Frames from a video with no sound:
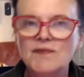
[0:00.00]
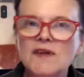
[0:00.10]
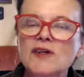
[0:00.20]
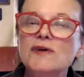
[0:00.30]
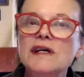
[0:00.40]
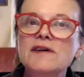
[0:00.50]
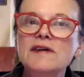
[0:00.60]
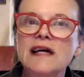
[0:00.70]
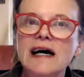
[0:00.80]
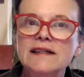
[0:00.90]
Your inner
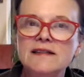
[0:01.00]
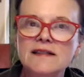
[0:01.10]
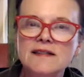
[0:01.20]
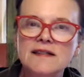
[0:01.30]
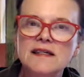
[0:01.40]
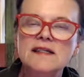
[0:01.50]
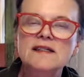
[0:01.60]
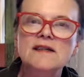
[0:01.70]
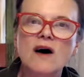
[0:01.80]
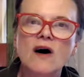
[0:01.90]
guidance
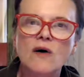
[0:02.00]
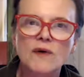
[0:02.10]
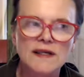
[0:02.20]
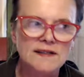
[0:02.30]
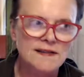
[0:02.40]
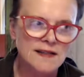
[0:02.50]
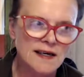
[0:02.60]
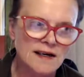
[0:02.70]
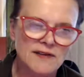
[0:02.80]
is always there.